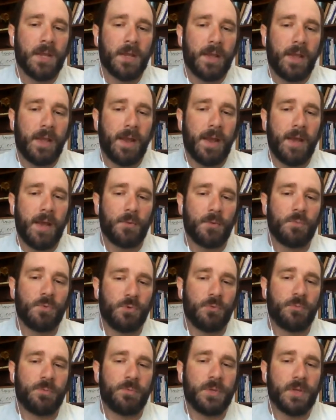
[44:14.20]
and how to
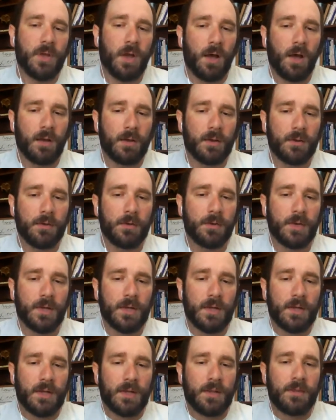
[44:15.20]
move beyond
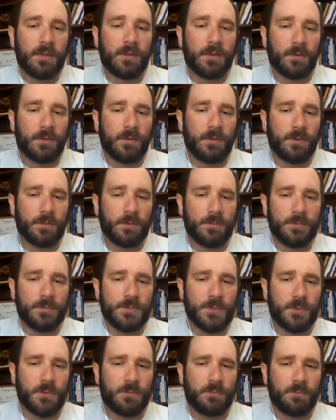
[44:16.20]
the the
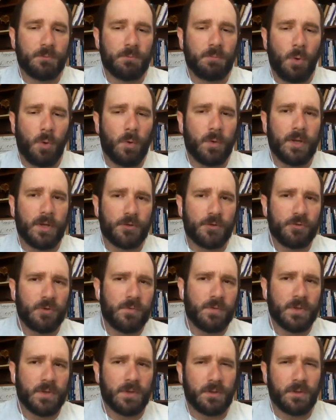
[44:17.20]
sort of boring,
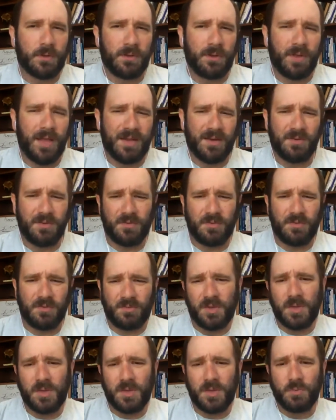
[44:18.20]
trivial, and
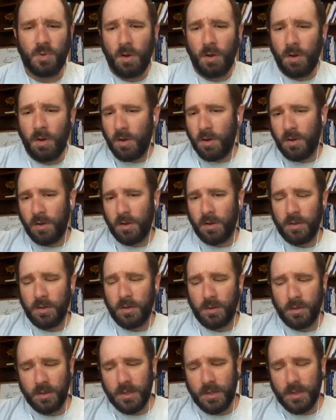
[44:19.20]
really wrong
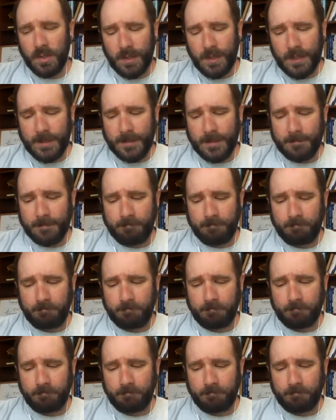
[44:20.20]
um,